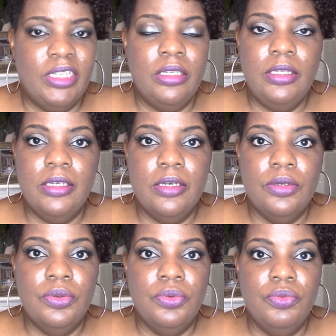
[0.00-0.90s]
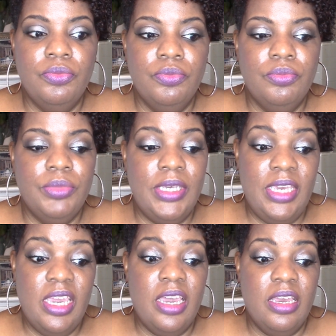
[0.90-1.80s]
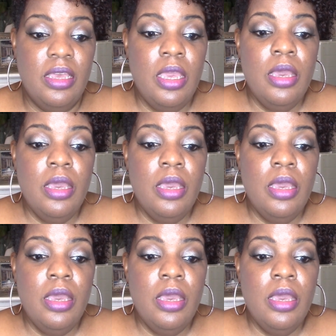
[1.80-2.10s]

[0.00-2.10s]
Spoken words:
So, yeah.